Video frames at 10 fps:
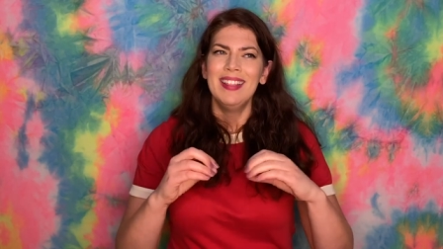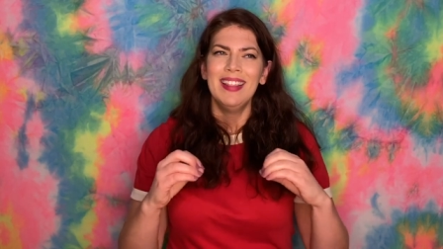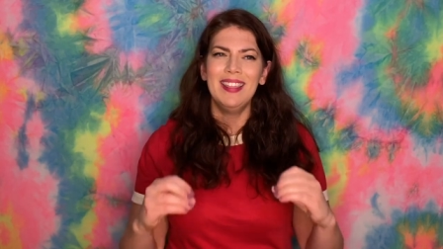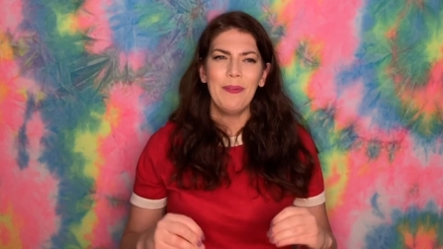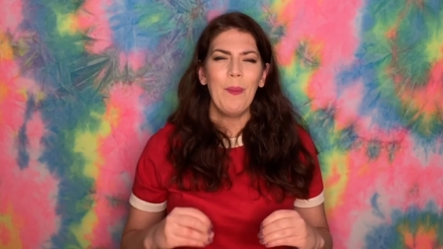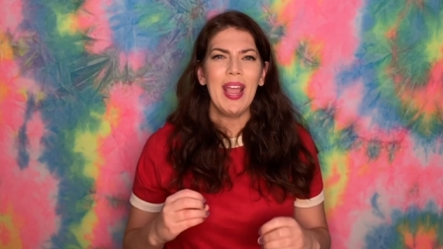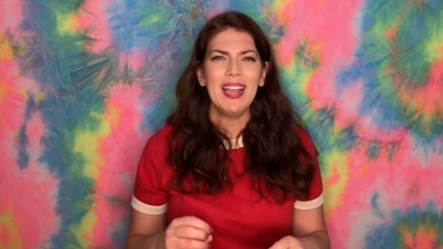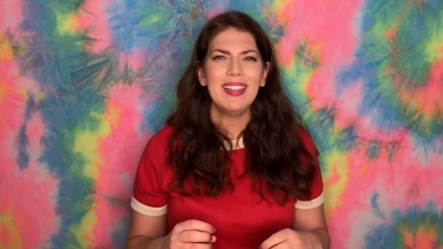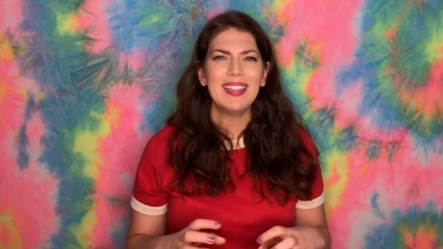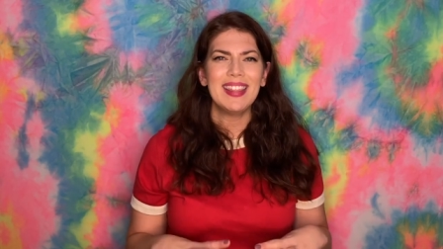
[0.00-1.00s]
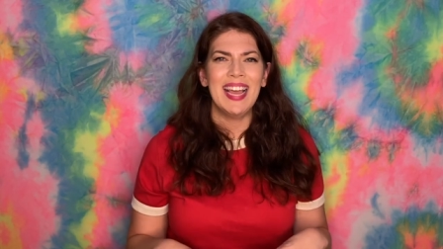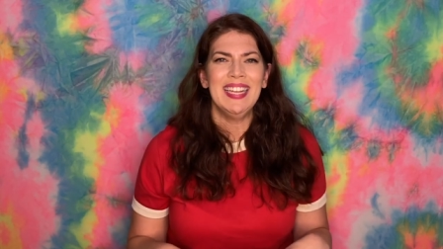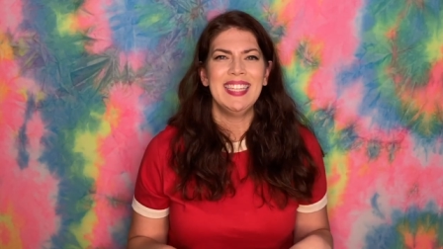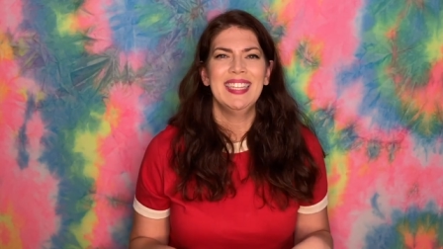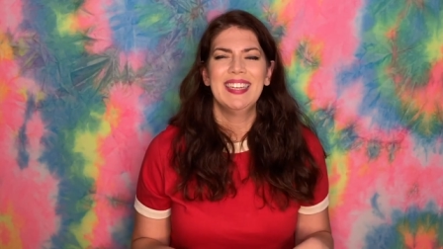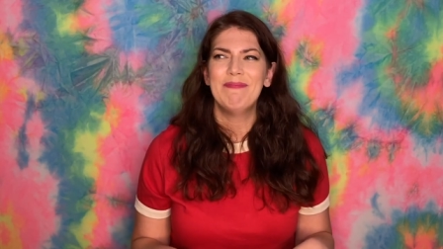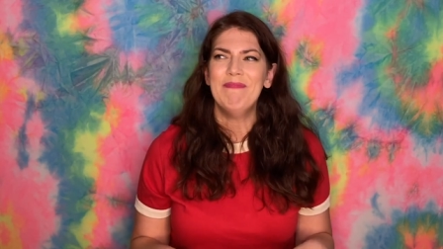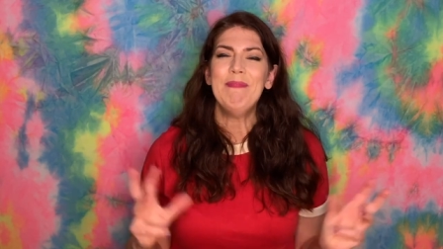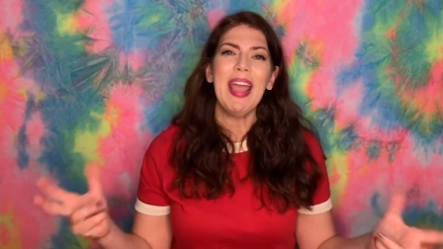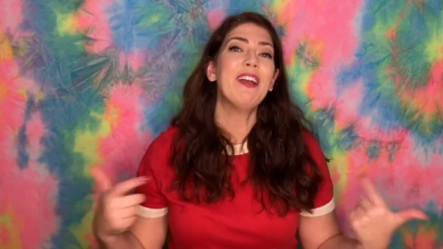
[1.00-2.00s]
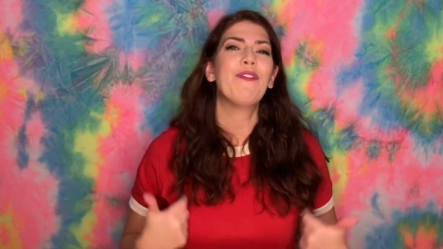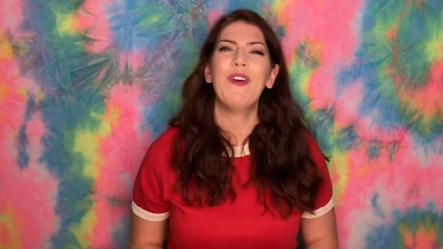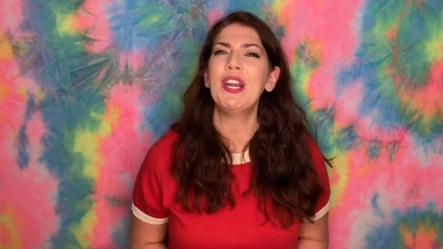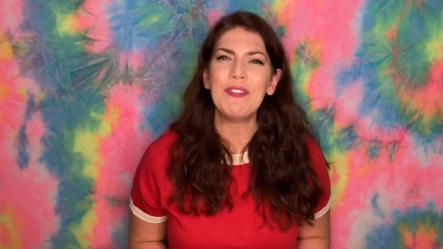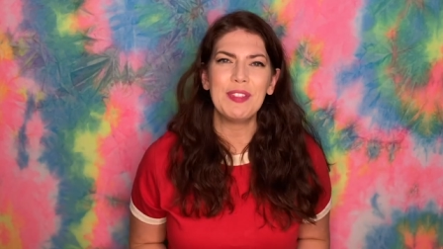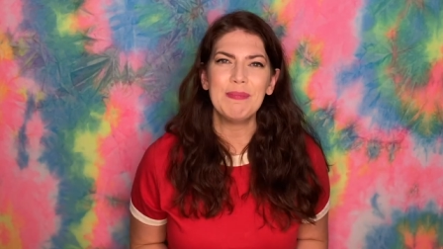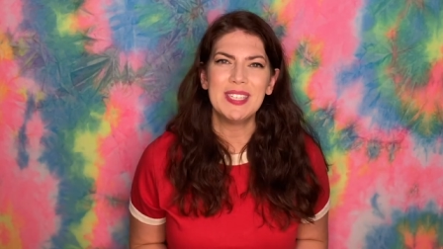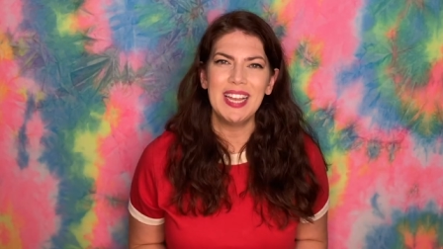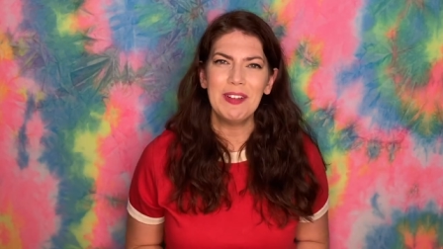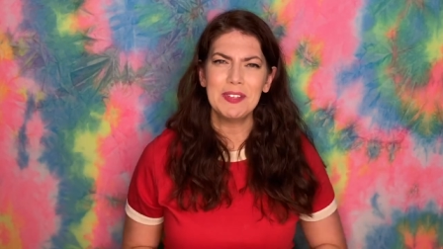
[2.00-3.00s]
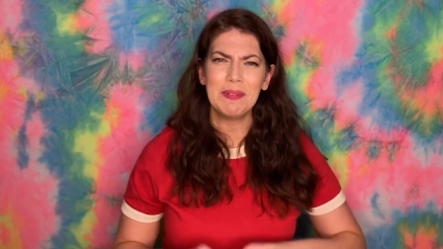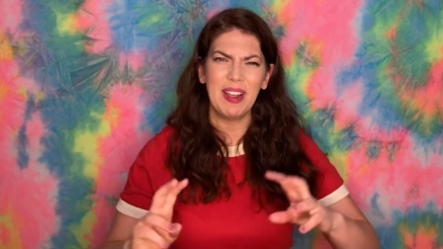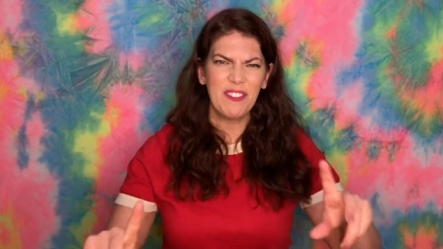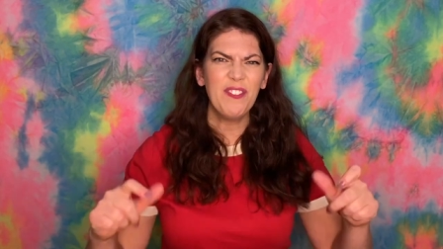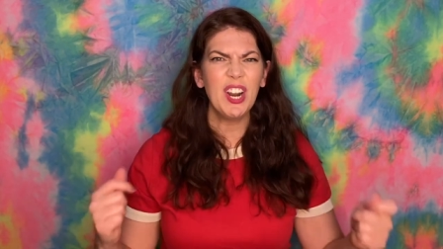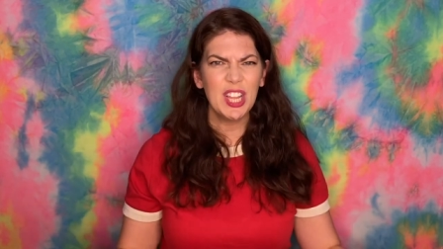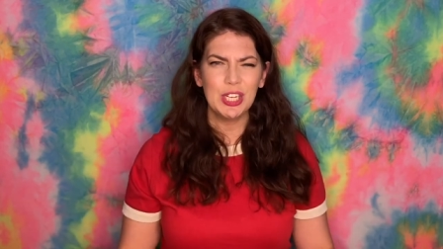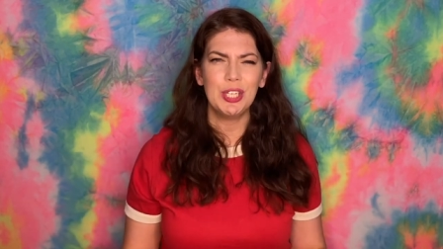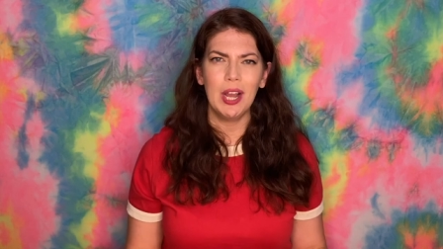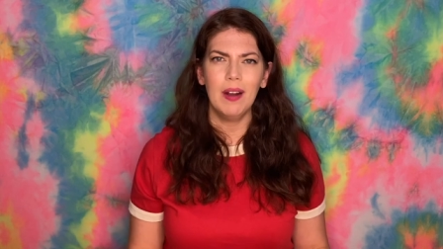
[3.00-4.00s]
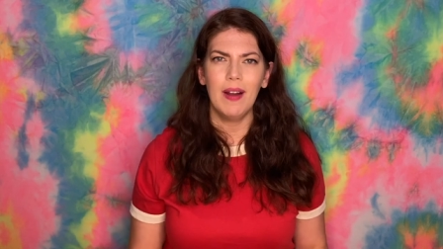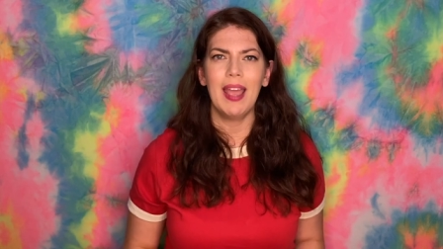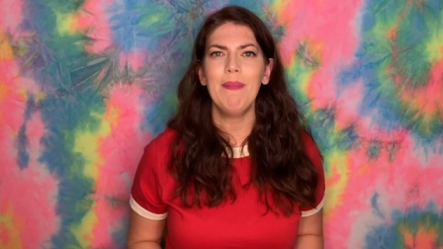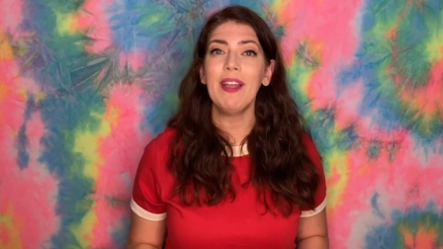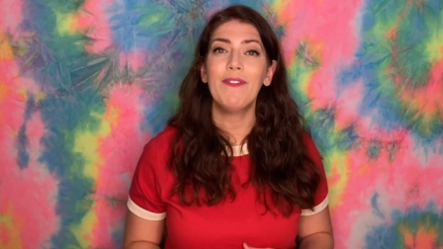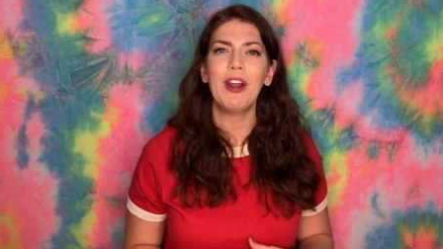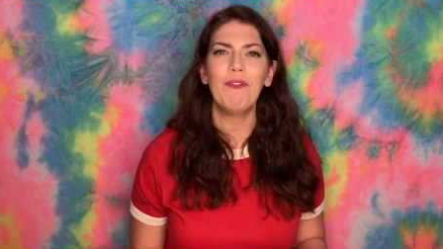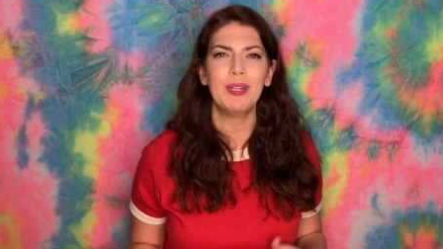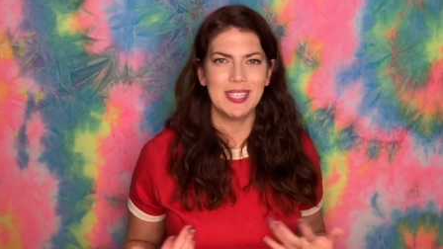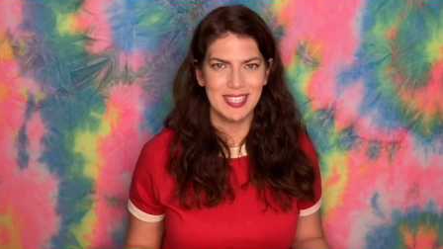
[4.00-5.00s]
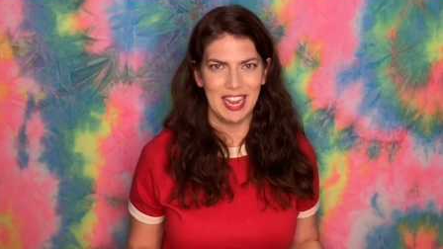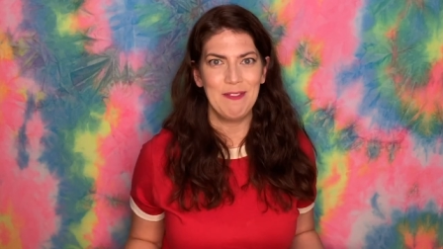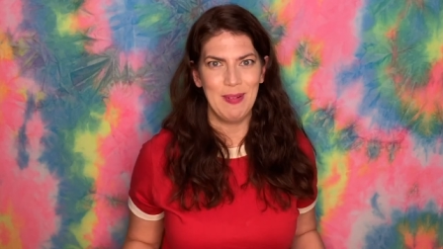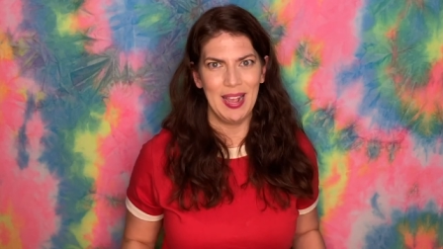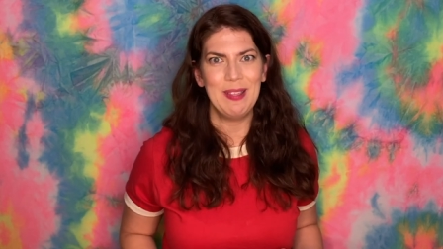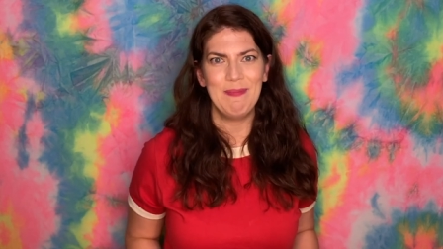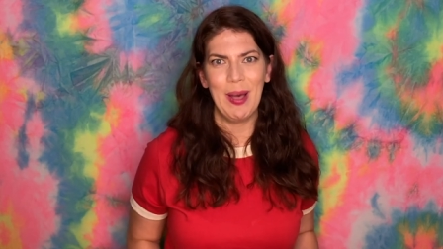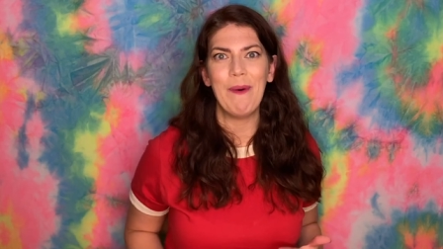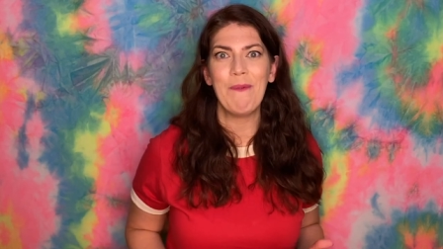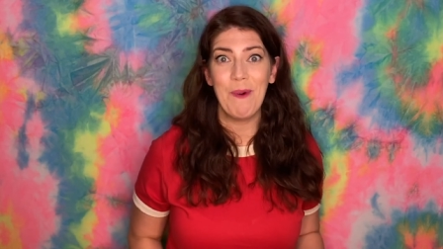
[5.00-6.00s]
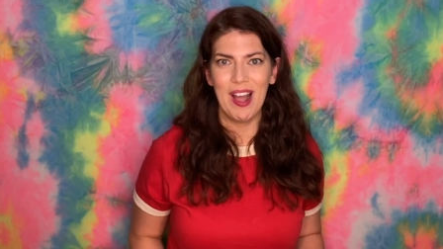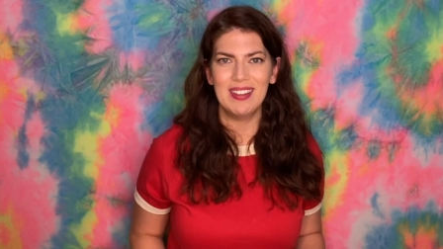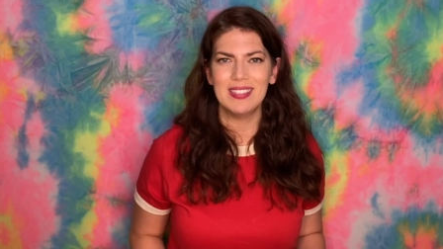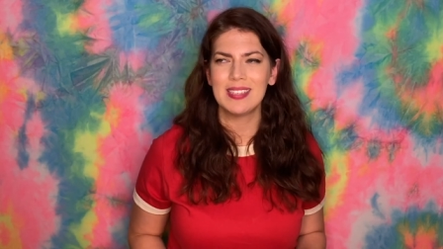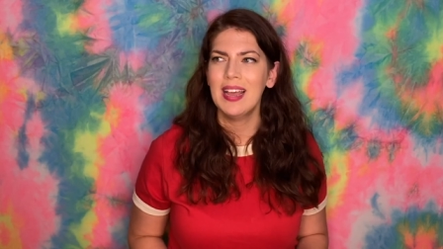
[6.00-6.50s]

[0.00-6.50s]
The way that they make fun of themselves and make fun of the show and make fun of what Saved by the Bell was